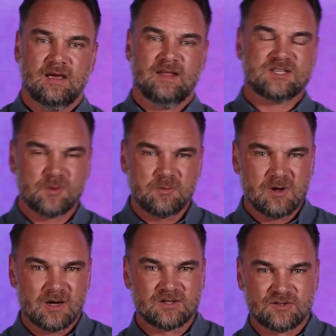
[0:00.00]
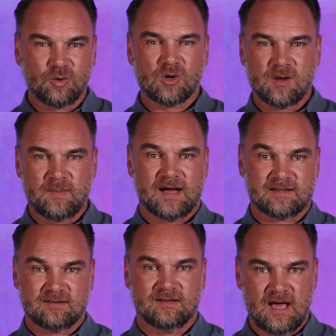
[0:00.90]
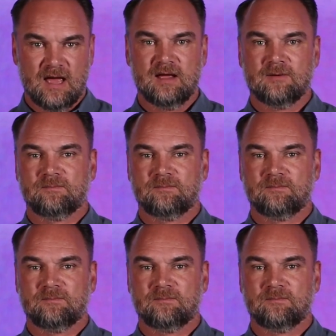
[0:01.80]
And that's what we're going to talk about today.